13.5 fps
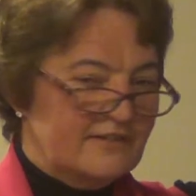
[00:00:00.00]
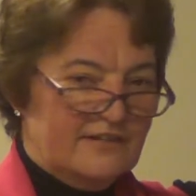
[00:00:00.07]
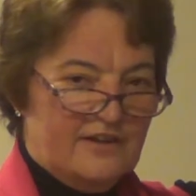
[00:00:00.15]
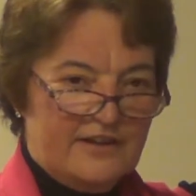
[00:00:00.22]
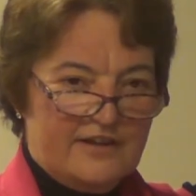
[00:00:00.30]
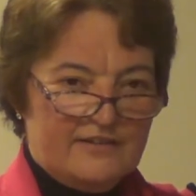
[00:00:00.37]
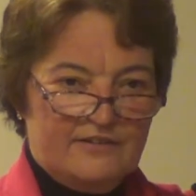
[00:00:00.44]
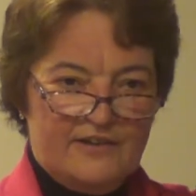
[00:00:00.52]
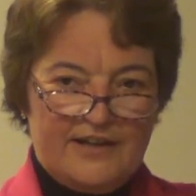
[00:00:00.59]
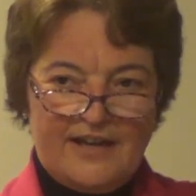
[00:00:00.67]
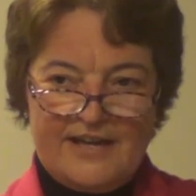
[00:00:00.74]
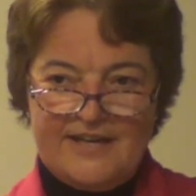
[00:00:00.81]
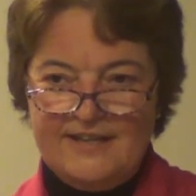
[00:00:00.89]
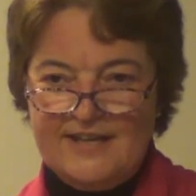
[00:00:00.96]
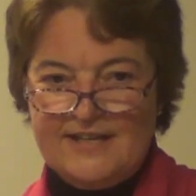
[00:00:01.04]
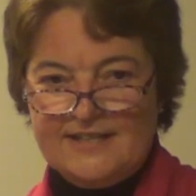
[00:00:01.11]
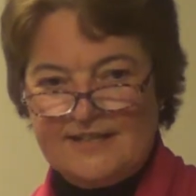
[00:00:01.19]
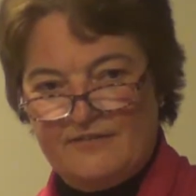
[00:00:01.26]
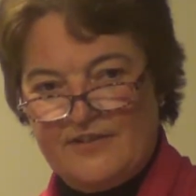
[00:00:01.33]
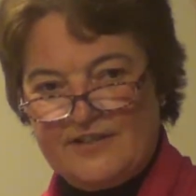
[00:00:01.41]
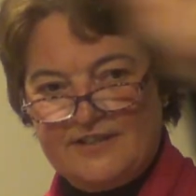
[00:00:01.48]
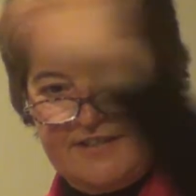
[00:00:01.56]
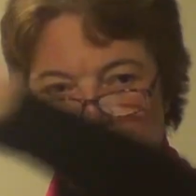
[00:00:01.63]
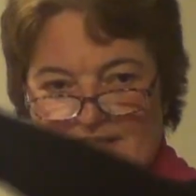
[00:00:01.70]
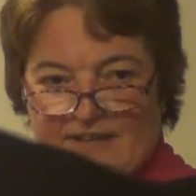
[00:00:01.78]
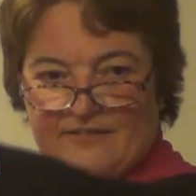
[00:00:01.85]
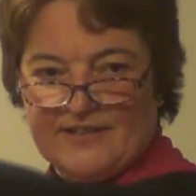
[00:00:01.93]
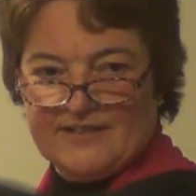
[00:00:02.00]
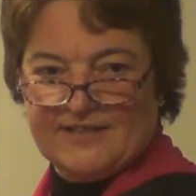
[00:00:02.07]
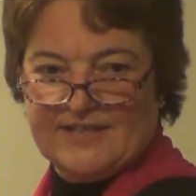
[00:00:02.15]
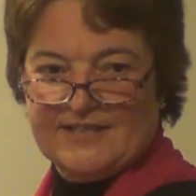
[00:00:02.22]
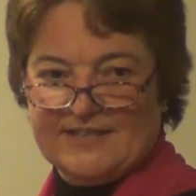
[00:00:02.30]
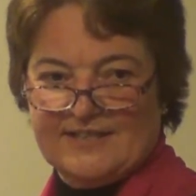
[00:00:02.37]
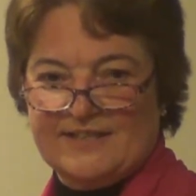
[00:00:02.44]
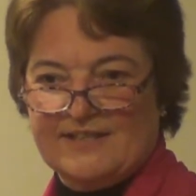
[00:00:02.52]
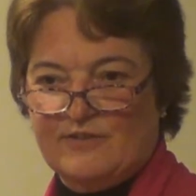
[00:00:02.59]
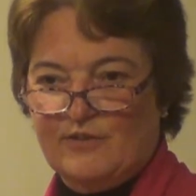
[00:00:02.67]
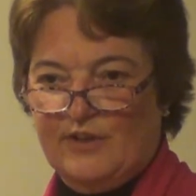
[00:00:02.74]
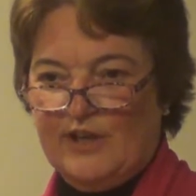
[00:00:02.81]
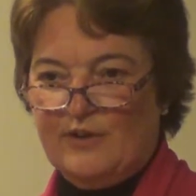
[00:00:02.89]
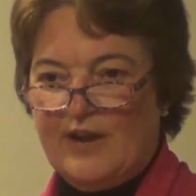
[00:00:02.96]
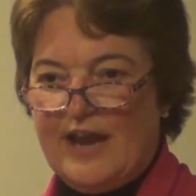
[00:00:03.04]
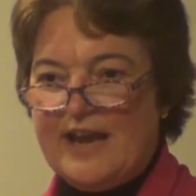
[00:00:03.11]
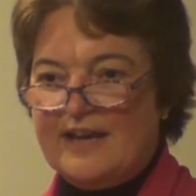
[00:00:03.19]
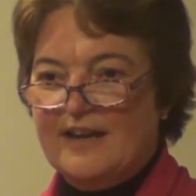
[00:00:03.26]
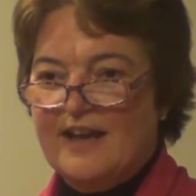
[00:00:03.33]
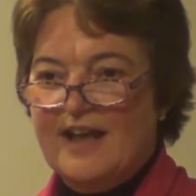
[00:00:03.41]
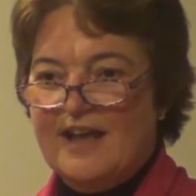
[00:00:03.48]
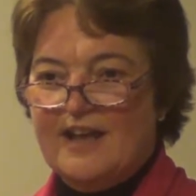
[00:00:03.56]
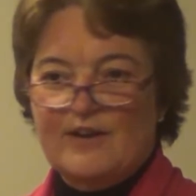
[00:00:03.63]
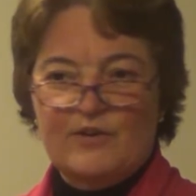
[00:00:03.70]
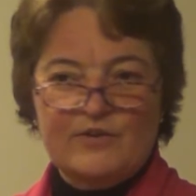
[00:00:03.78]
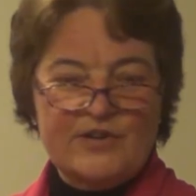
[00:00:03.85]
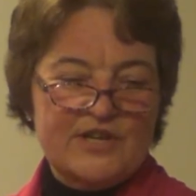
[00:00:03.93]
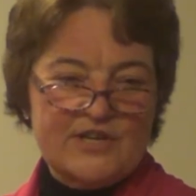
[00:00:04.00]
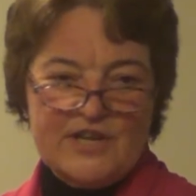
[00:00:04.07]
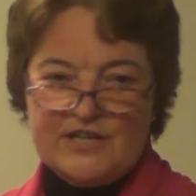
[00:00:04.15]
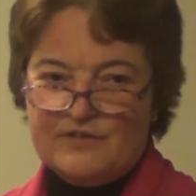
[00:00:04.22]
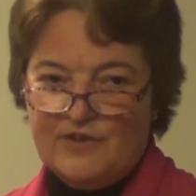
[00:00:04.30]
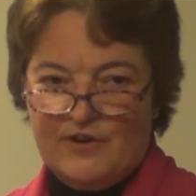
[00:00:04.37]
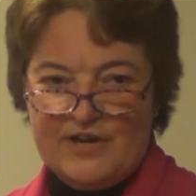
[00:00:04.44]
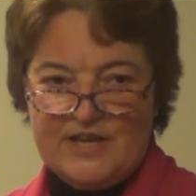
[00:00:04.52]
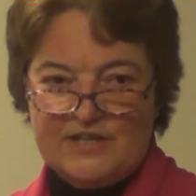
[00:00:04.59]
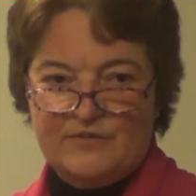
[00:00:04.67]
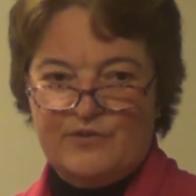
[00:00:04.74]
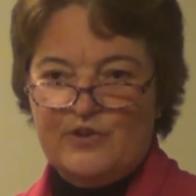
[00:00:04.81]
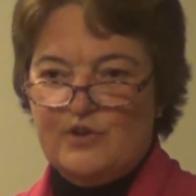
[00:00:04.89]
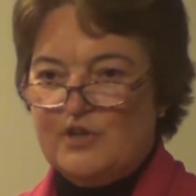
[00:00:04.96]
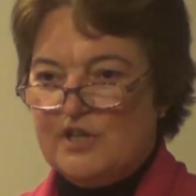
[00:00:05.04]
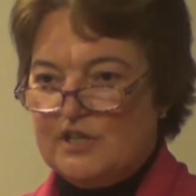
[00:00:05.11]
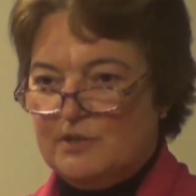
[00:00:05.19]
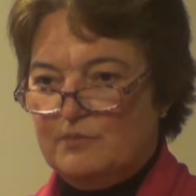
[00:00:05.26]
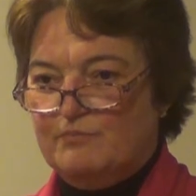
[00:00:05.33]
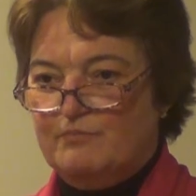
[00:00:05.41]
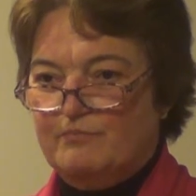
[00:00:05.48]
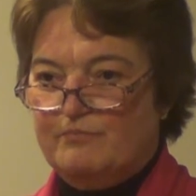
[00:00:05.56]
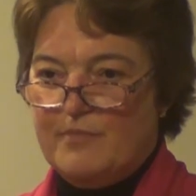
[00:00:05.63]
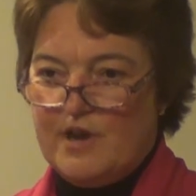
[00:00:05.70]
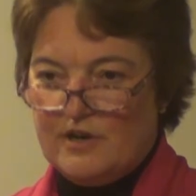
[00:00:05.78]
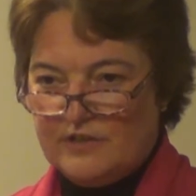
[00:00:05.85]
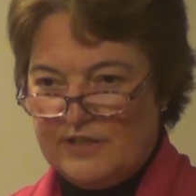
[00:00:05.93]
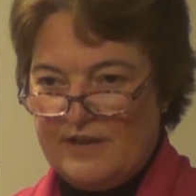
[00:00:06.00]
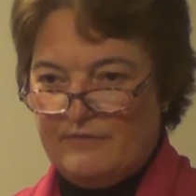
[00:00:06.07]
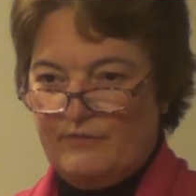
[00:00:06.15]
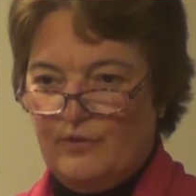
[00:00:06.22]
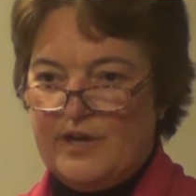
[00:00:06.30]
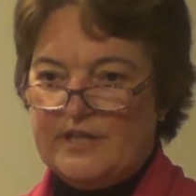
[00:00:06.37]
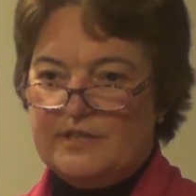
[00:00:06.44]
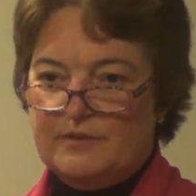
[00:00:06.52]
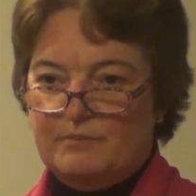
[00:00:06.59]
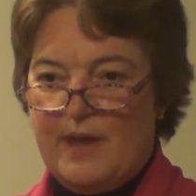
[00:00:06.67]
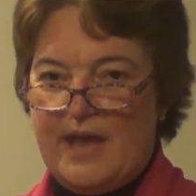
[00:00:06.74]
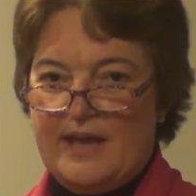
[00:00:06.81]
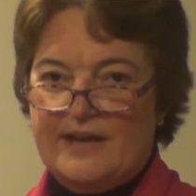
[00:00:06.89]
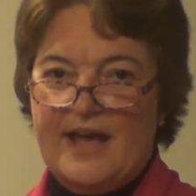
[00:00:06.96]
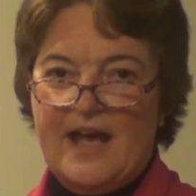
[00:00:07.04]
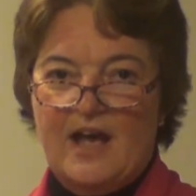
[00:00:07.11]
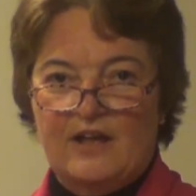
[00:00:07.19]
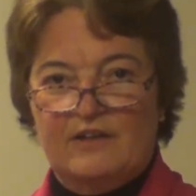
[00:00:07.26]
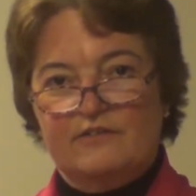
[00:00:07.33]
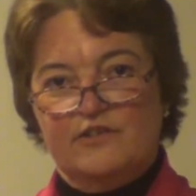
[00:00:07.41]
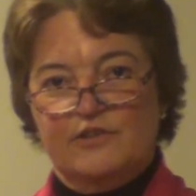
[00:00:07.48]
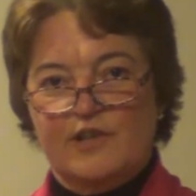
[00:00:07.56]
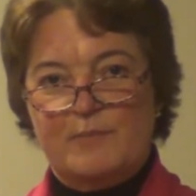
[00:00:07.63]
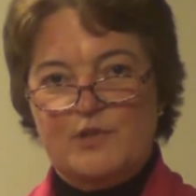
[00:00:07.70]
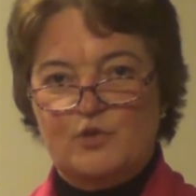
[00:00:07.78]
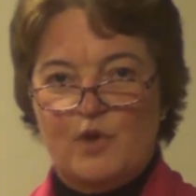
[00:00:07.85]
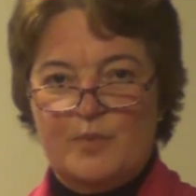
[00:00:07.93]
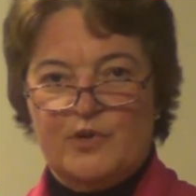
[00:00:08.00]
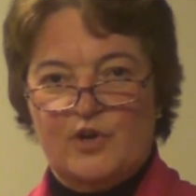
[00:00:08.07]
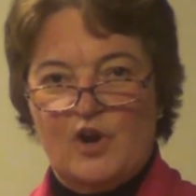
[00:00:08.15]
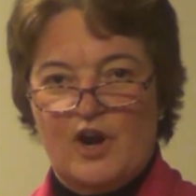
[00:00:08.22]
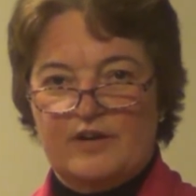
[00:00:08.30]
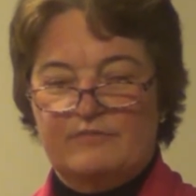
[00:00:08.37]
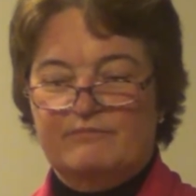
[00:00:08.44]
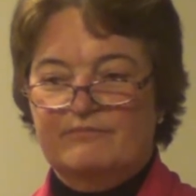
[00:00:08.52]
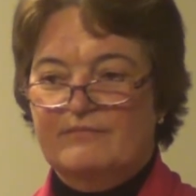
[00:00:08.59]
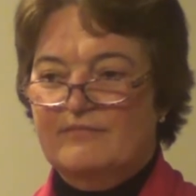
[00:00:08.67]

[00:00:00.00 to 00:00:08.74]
Look, I did this, I fixed this, isn't it really great? It's very easy for you to just, here's the invoice, pay it now, let me swipe your card.